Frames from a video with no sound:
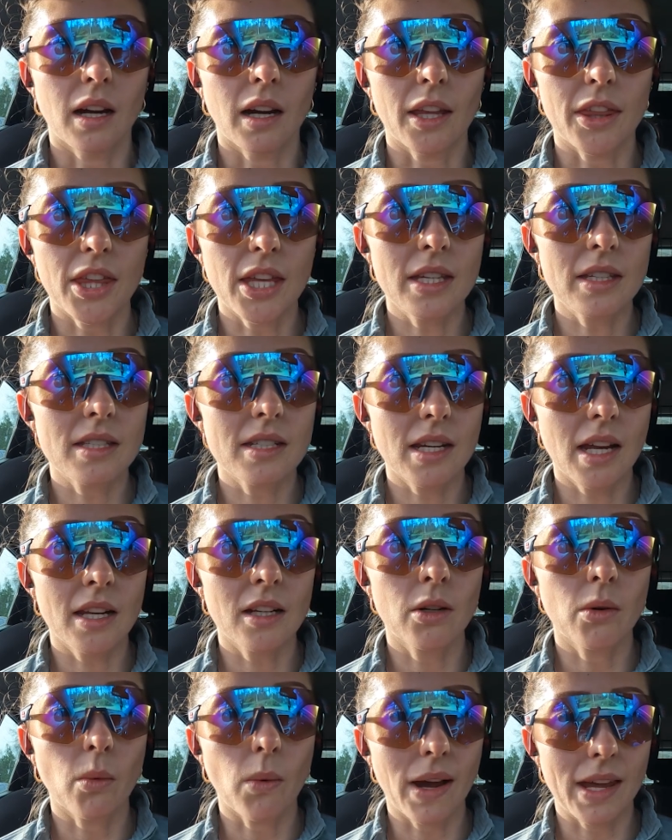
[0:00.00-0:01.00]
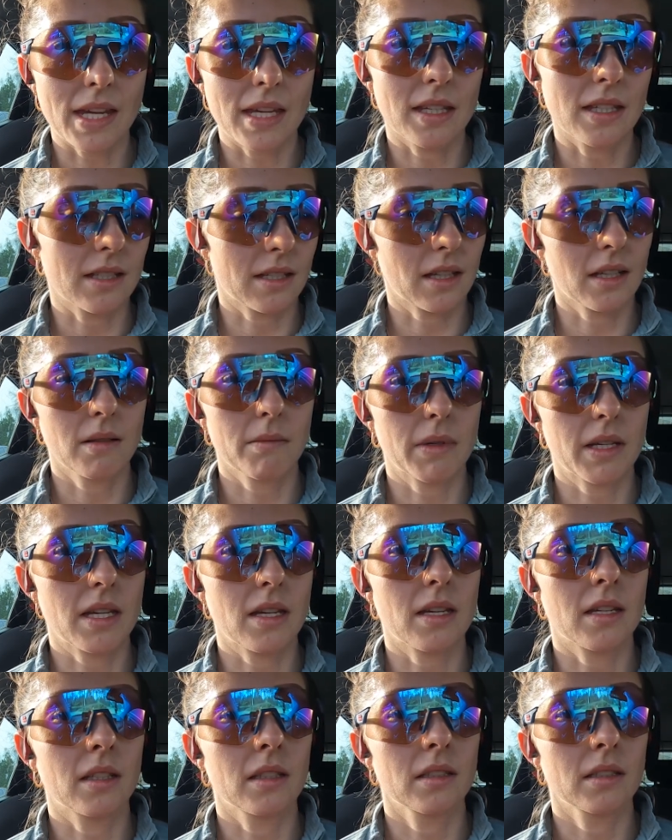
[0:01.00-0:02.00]
I think staying awake is going to
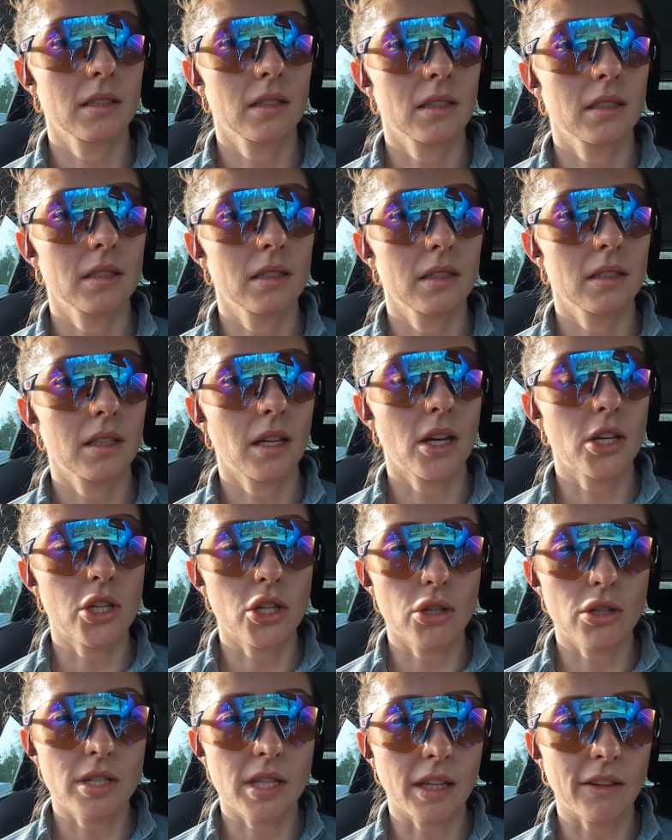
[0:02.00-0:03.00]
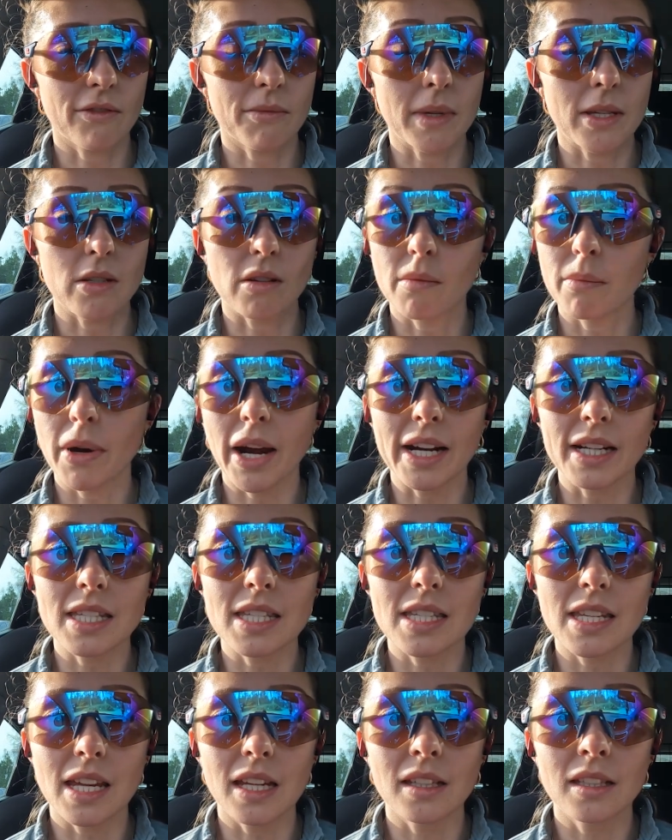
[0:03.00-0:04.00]
be a huge thing for me. So I'm
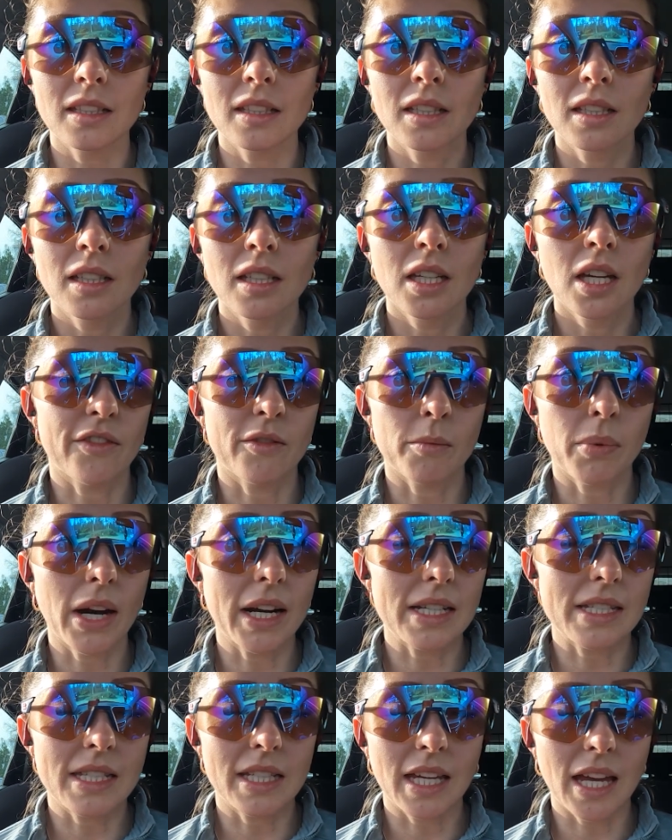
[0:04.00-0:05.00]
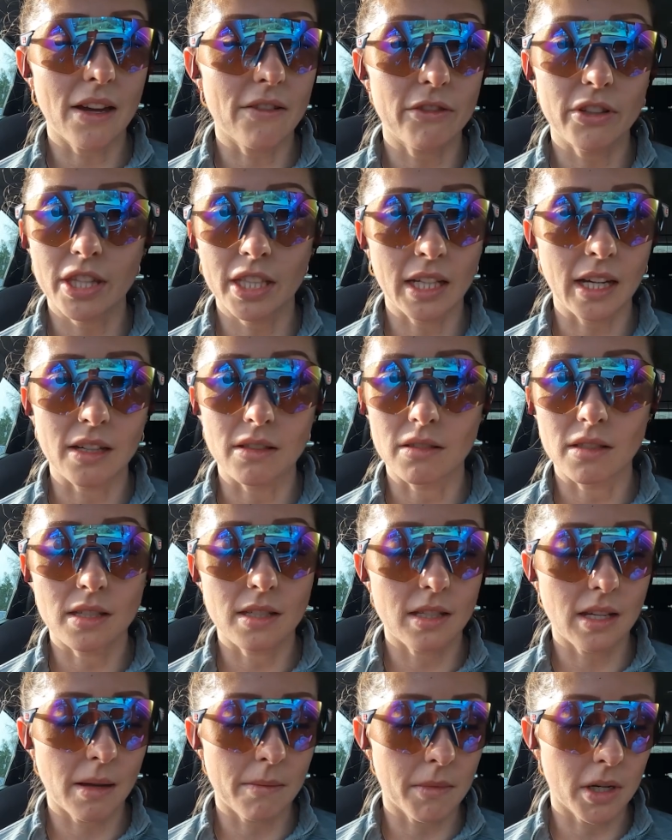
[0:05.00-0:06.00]
practicing. If I'm practicing everything
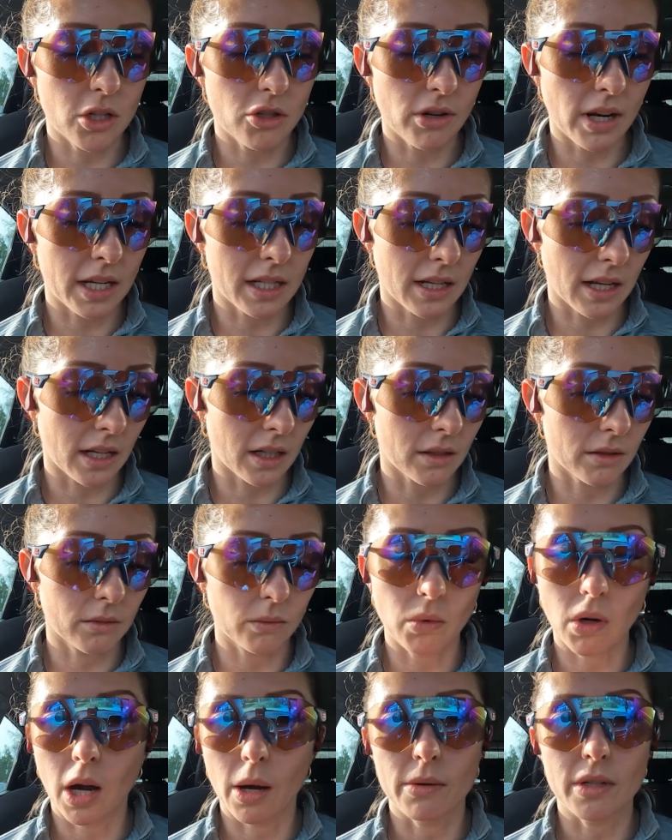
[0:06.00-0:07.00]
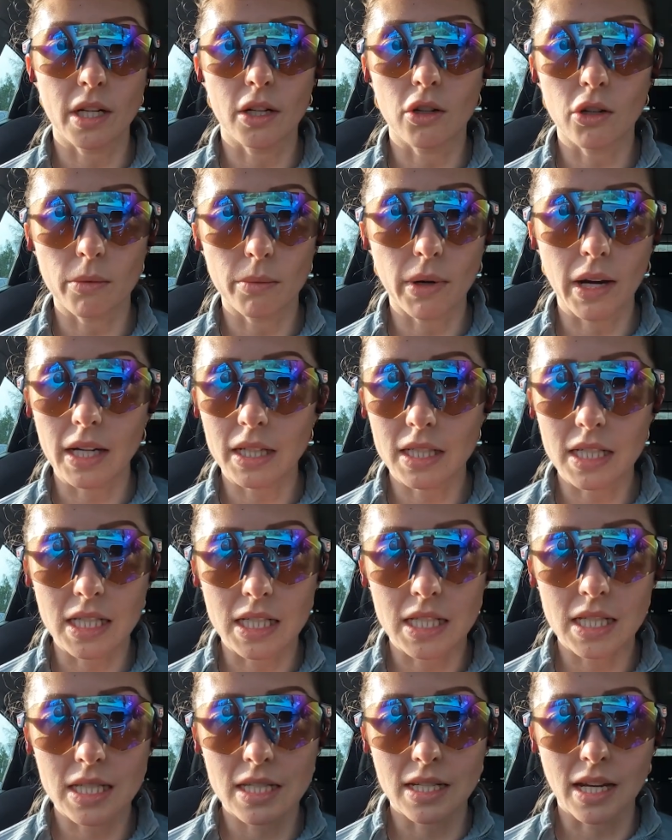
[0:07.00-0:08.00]
else in my training, why would I not
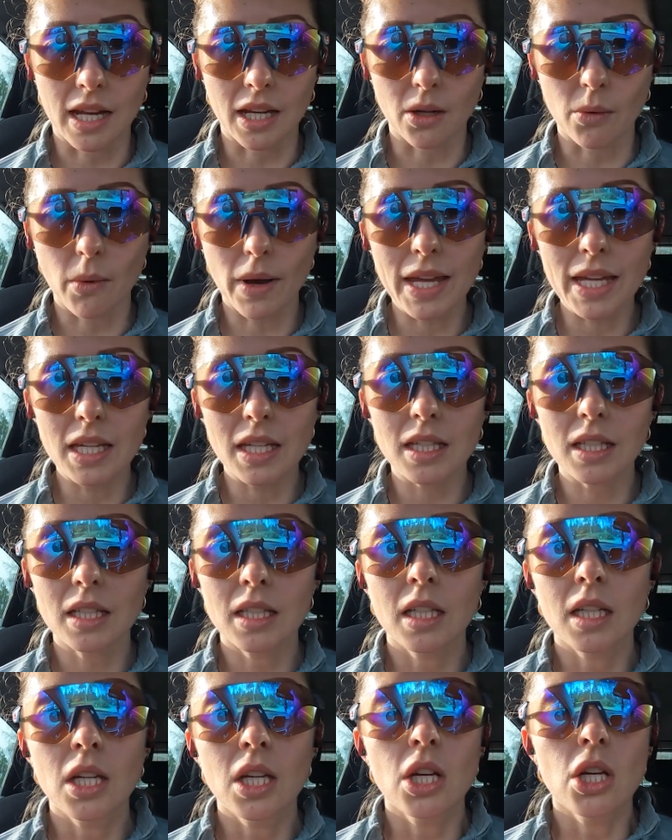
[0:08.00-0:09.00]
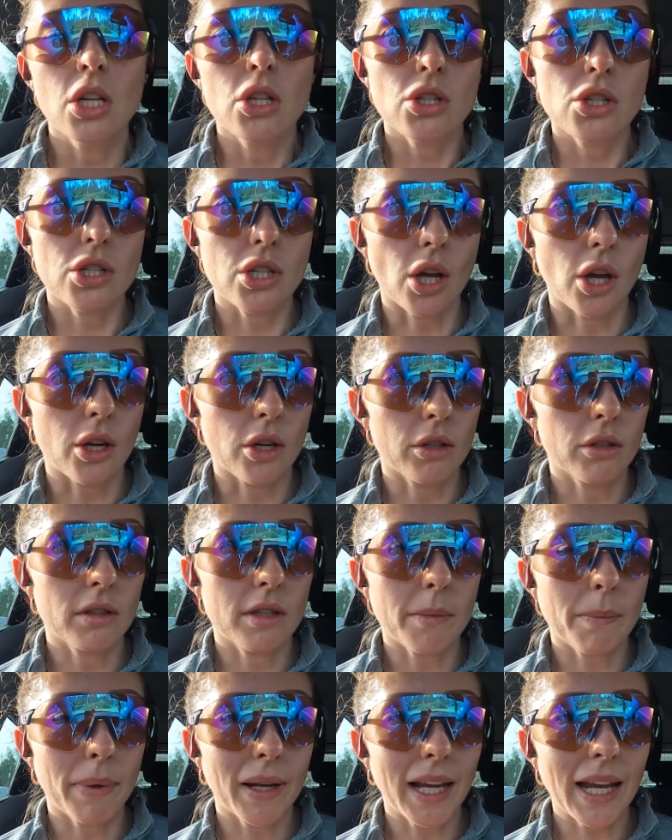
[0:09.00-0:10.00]
practice staying awake? So
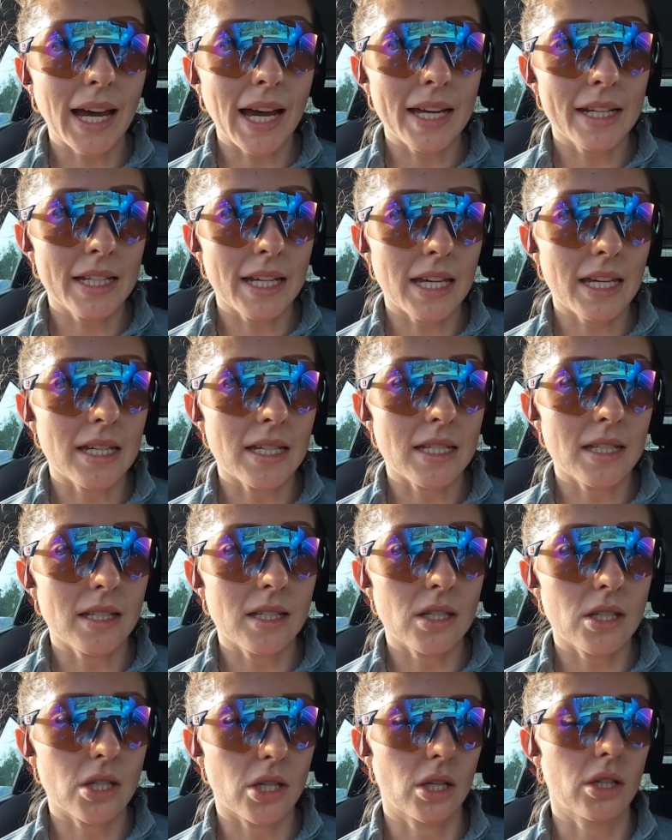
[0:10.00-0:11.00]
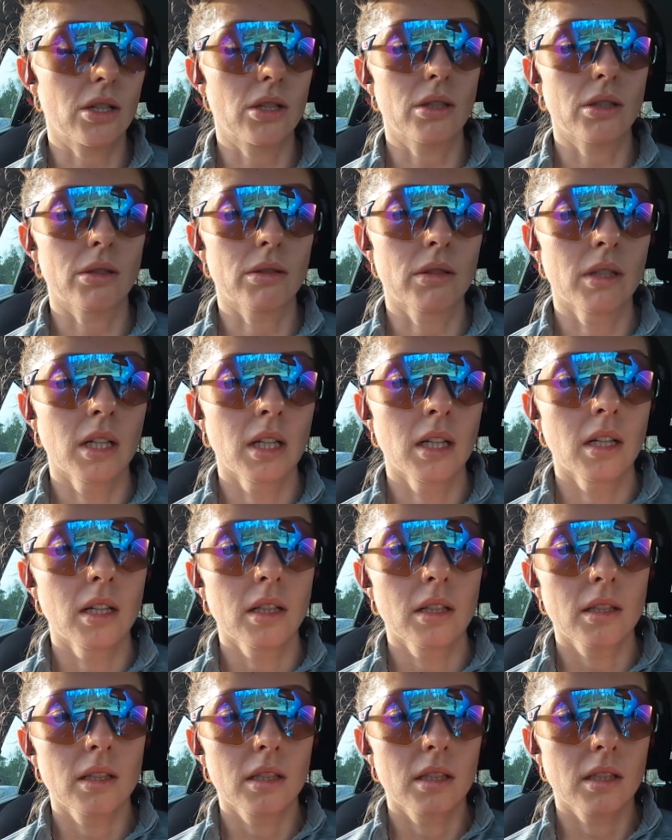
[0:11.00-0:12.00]
the plan is to
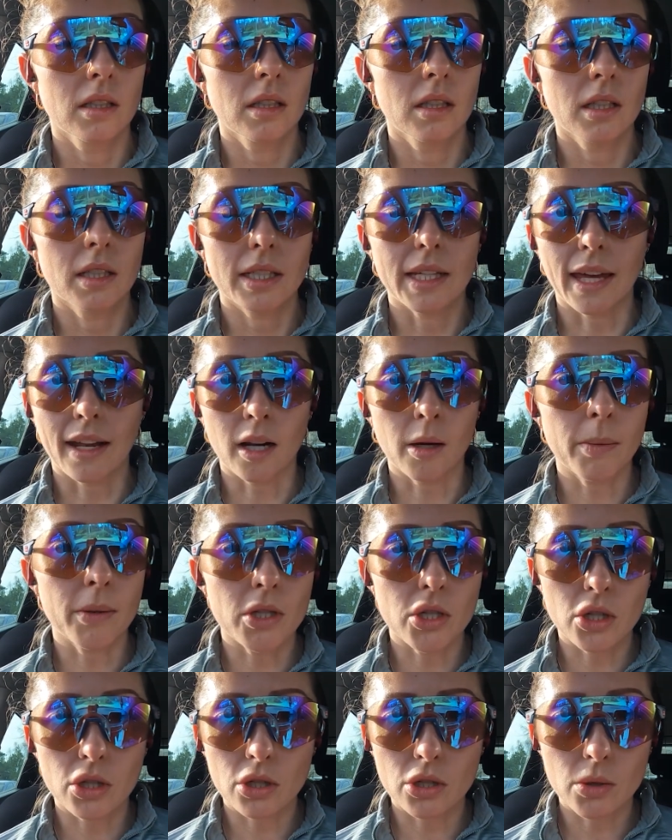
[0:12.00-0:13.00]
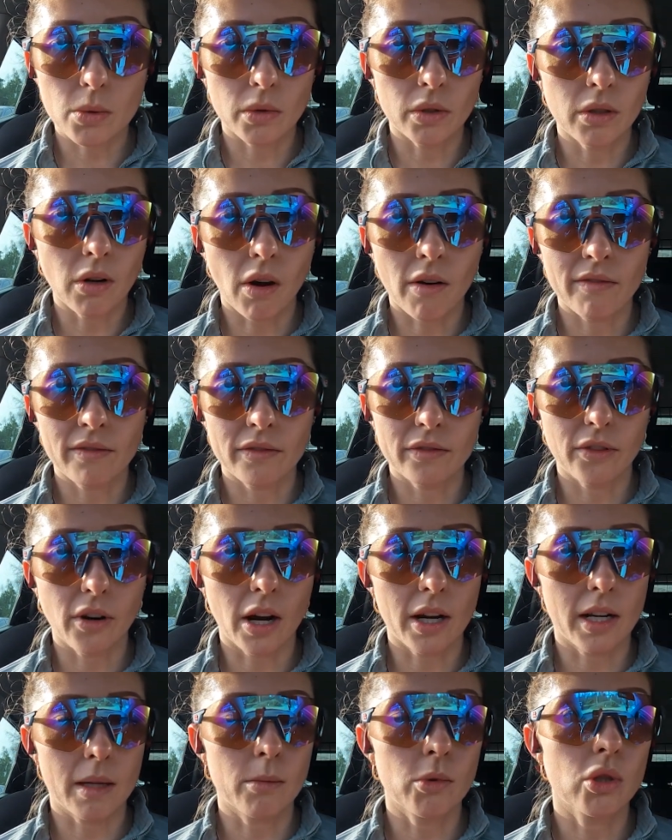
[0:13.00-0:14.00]
get up as usual on
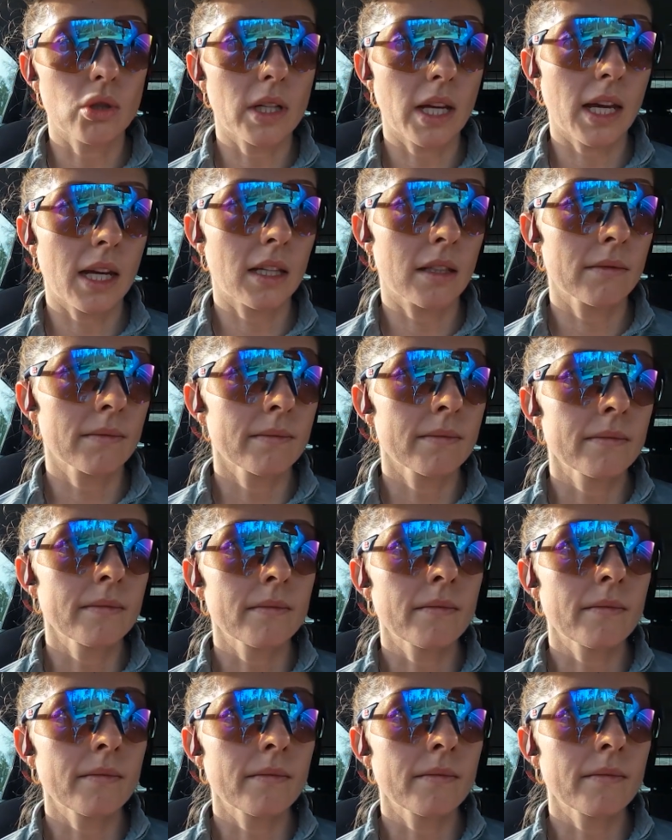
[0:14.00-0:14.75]
Friday morning,